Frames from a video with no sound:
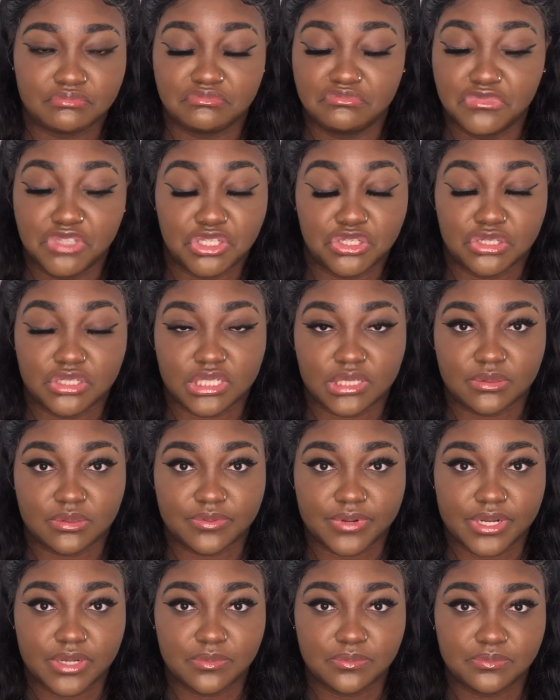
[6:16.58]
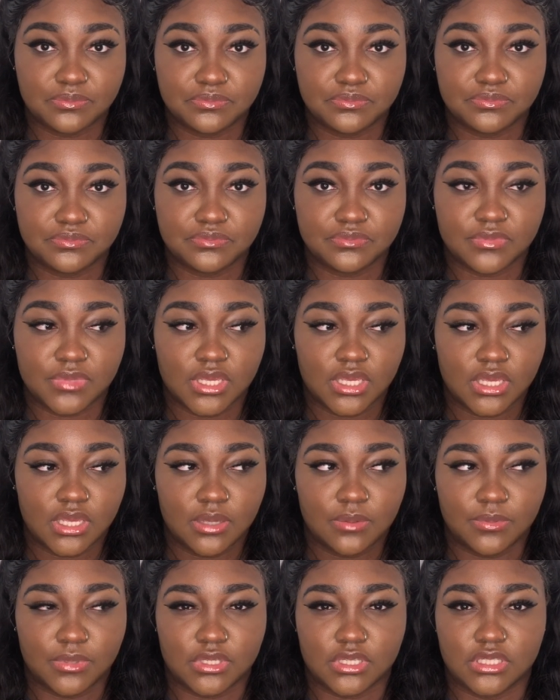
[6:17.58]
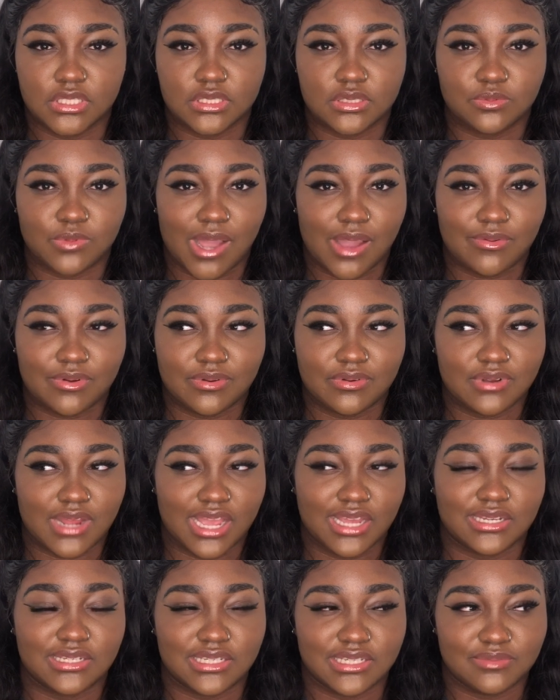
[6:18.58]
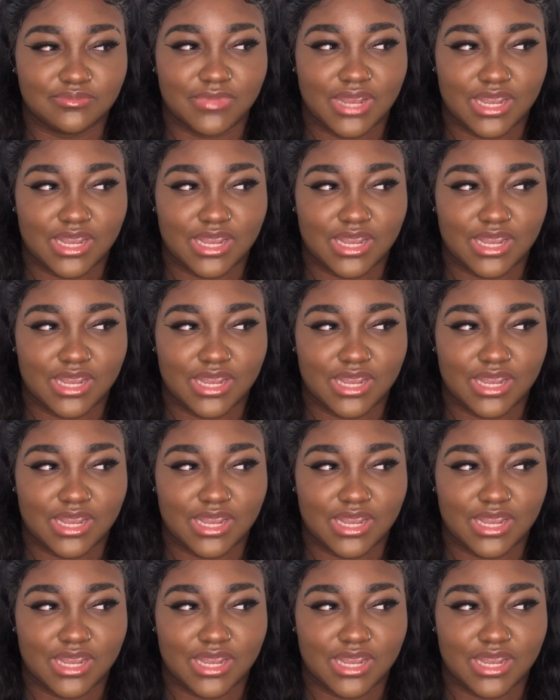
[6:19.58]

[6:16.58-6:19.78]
You're doing something right. Because why would I need